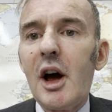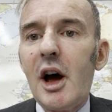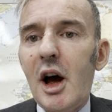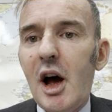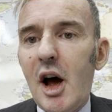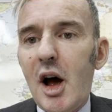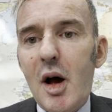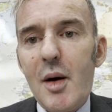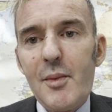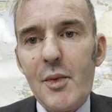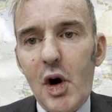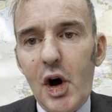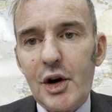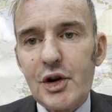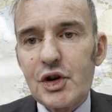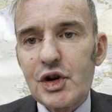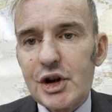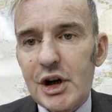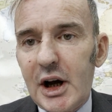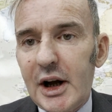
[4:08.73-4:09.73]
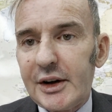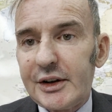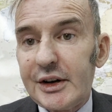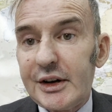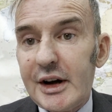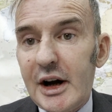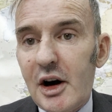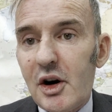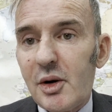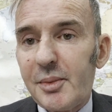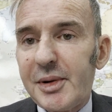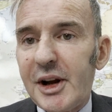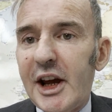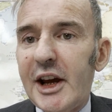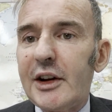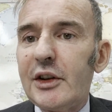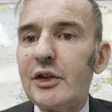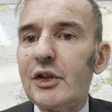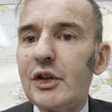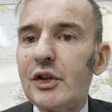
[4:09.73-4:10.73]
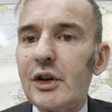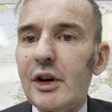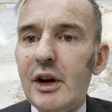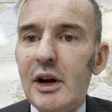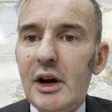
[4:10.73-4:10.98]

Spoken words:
on chartered aeroplanes